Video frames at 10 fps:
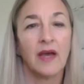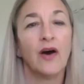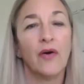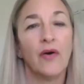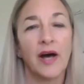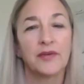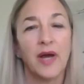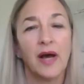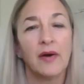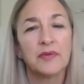Oh, how
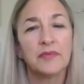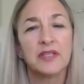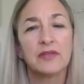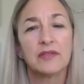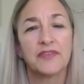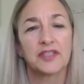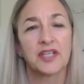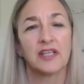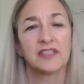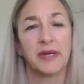do we know if our
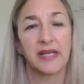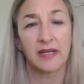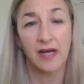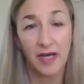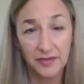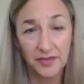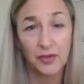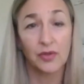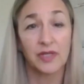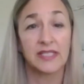child's
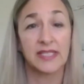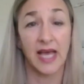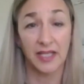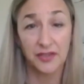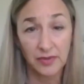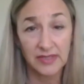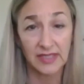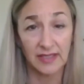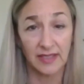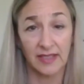mitochondria or his actual
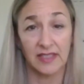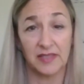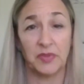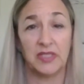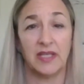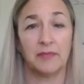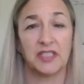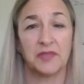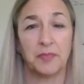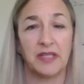DNA has been
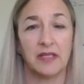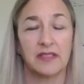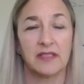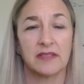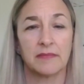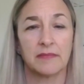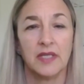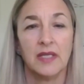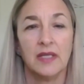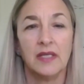damaged by the autism?
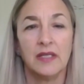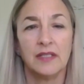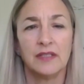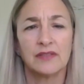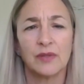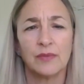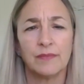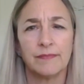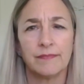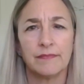
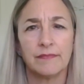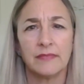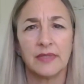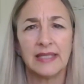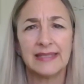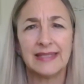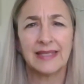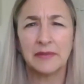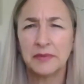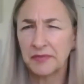So I
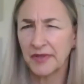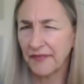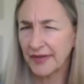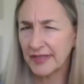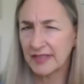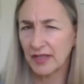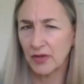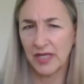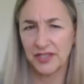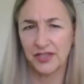think I would rephrase the
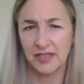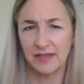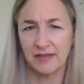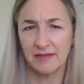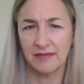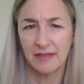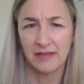question,